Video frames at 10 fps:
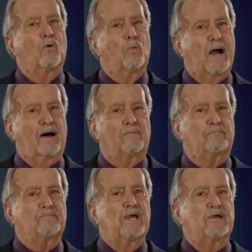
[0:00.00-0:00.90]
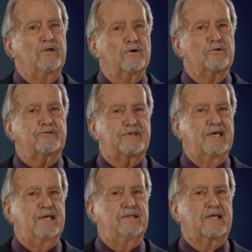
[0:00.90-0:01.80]
Well, you'll
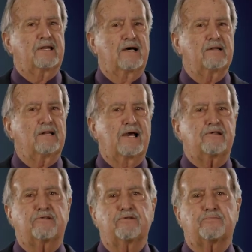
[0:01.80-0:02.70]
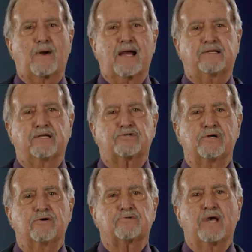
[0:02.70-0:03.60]
see that unlicensed
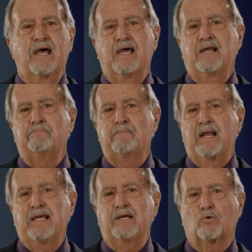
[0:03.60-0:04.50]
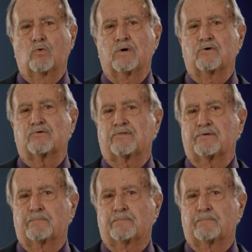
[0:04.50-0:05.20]
practitioners in many corners of the